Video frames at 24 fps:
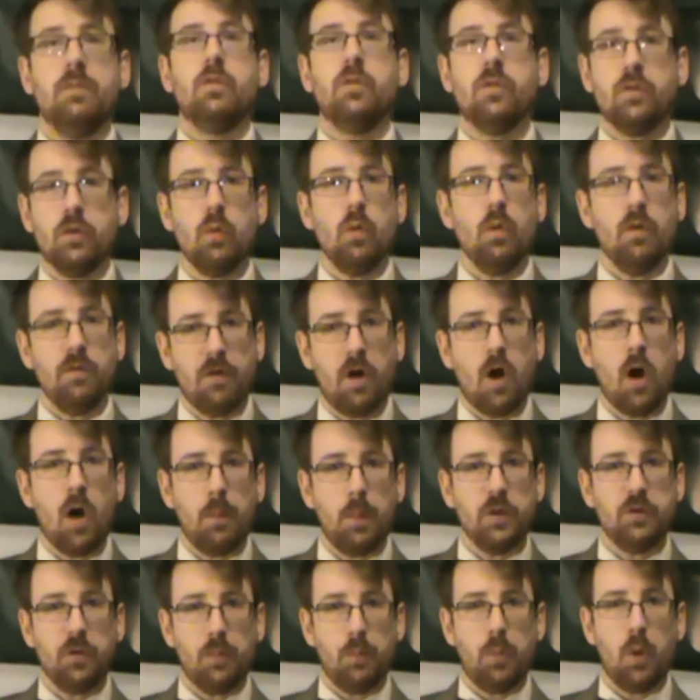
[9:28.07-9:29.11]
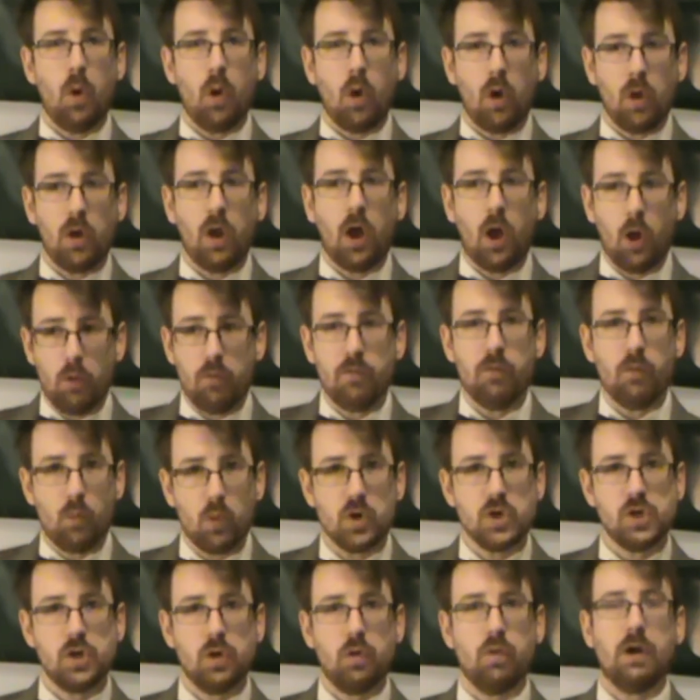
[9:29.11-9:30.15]
suit of armour to put on over
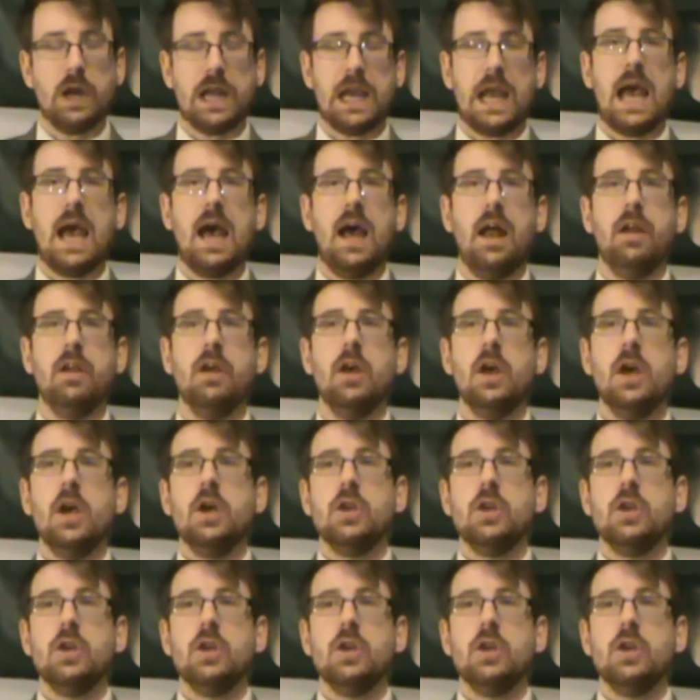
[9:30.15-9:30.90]
what she already had,